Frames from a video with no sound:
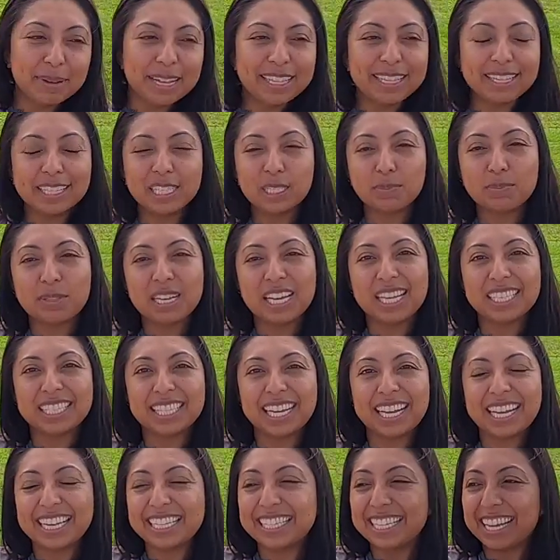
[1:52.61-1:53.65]
This
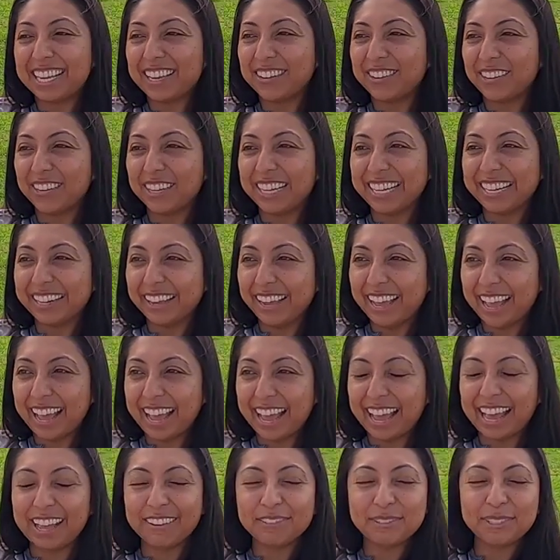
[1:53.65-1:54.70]
plaza is that you're gonna
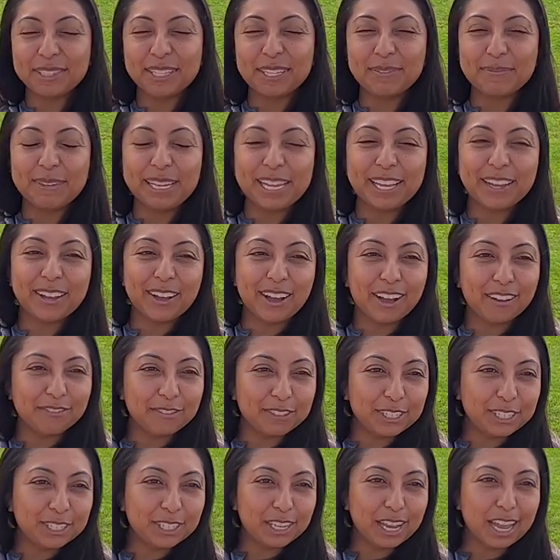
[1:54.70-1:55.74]
have so many
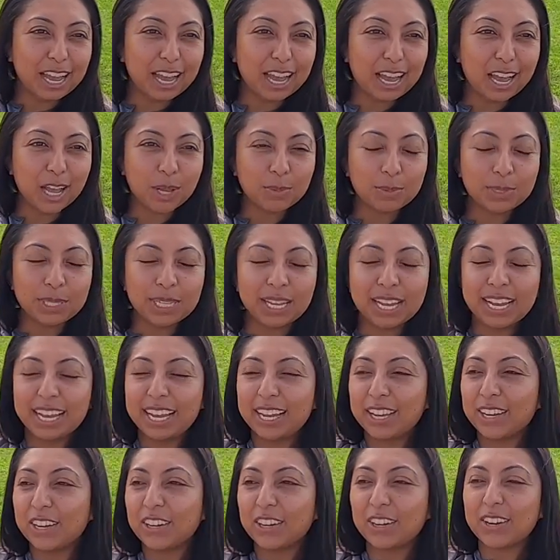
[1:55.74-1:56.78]
coffee shops,
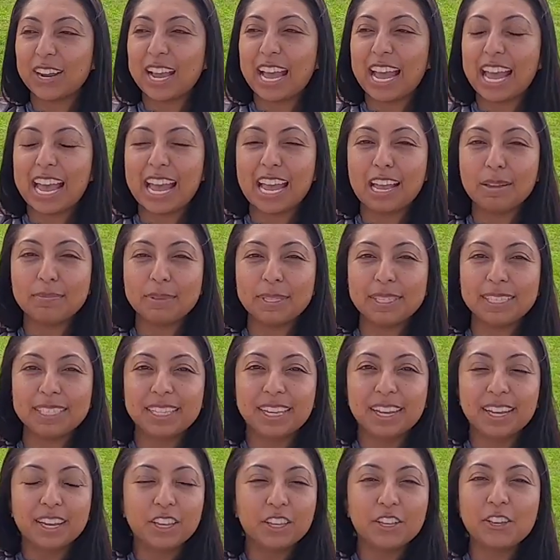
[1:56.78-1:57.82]
crepes,
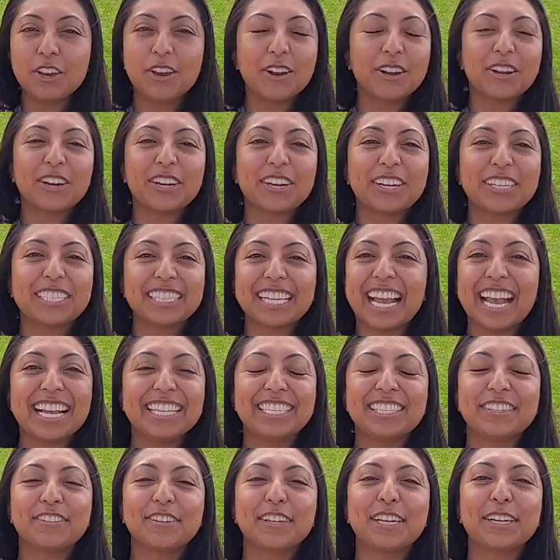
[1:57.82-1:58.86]
yogurts,
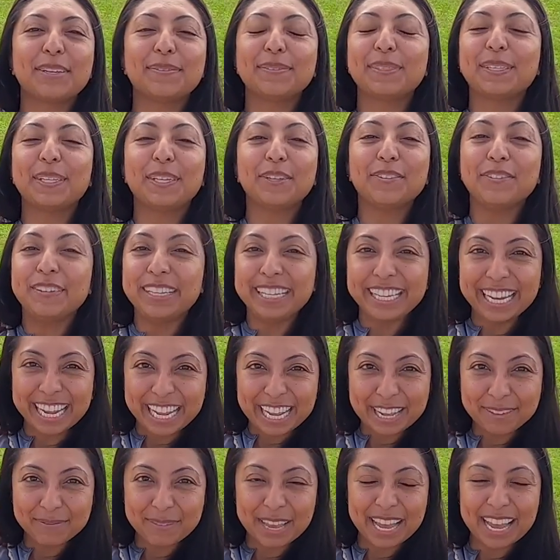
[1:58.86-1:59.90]
ice creams, you
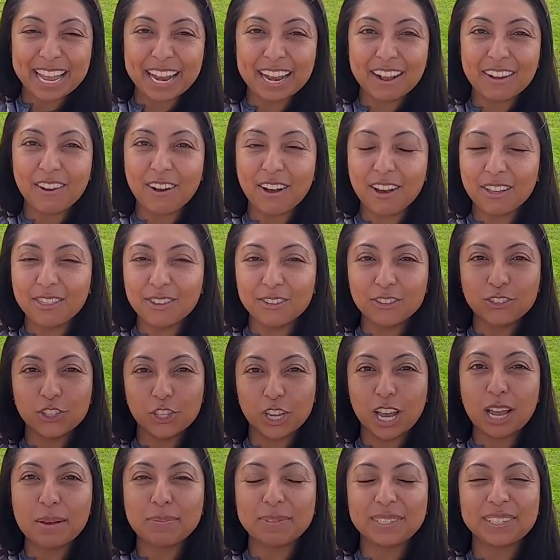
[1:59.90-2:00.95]
name it. All those
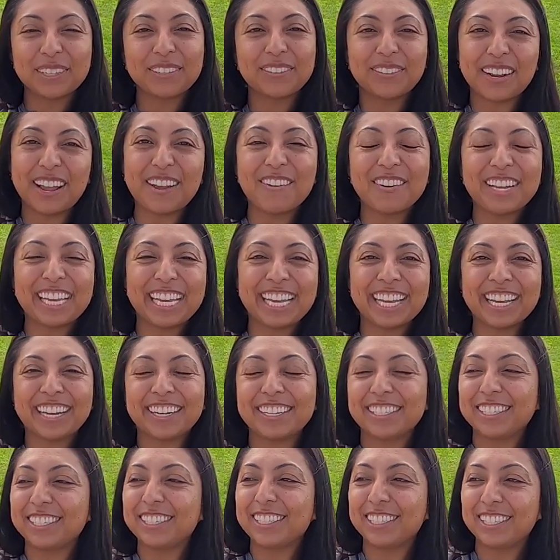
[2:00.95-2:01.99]
shops are around
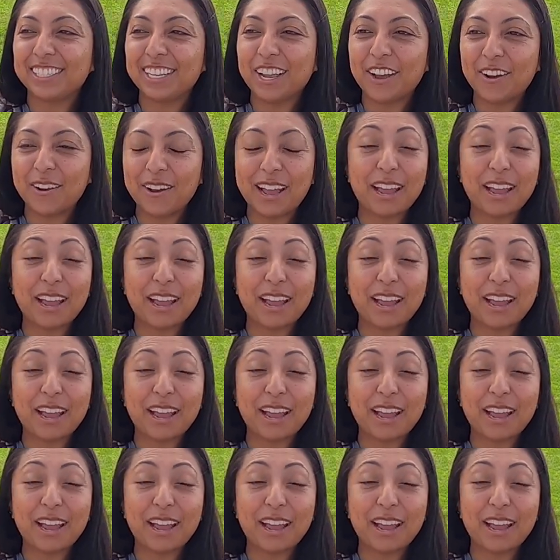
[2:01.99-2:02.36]
here, so